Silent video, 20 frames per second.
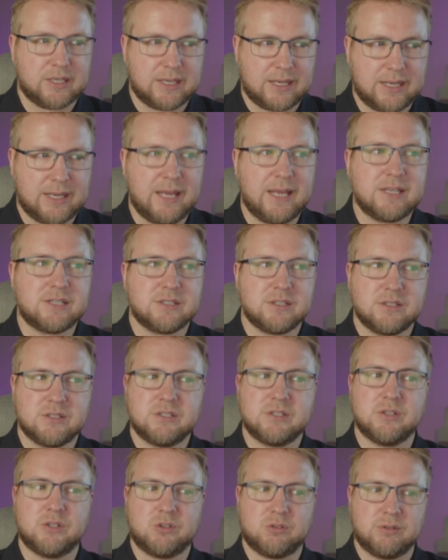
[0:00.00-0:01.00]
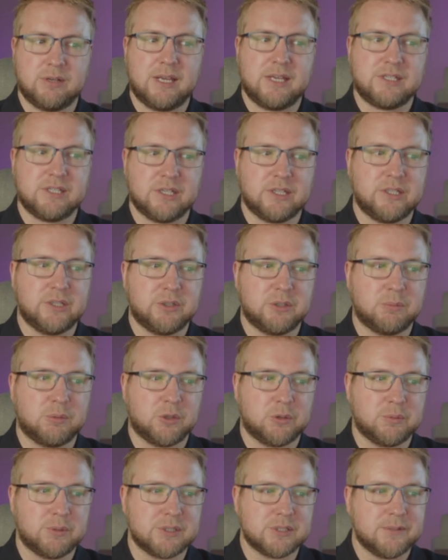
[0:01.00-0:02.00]
get to creating a new
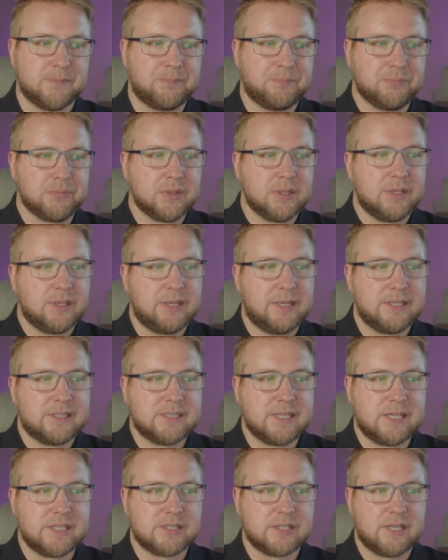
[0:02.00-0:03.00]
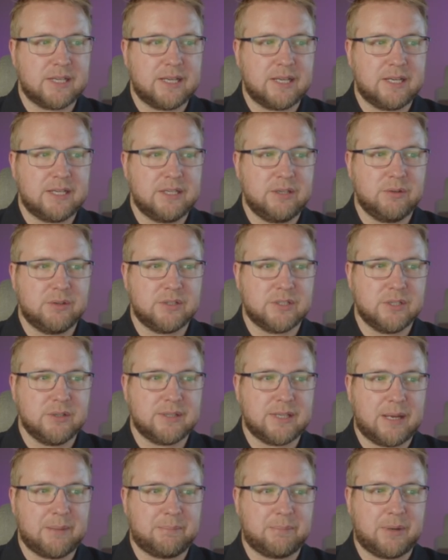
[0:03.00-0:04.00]
deployment. And it says you can do
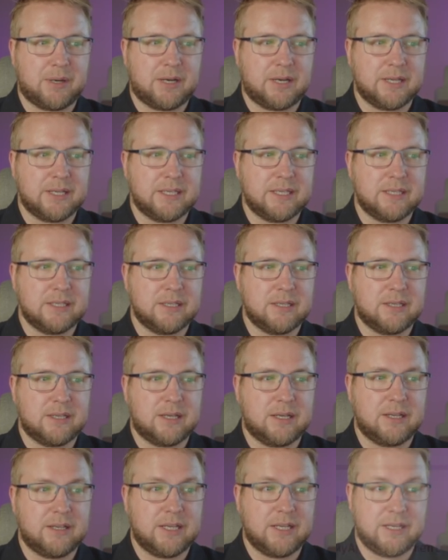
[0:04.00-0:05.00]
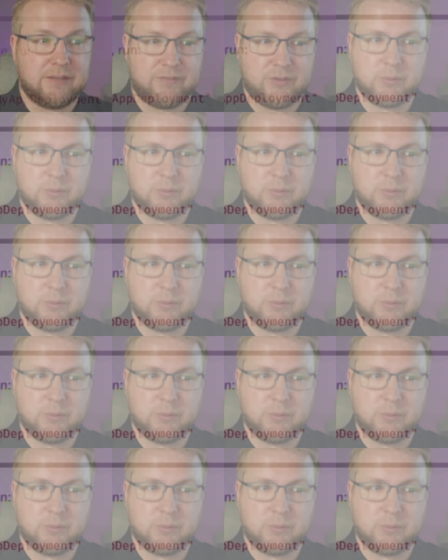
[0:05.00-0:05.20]
that by, if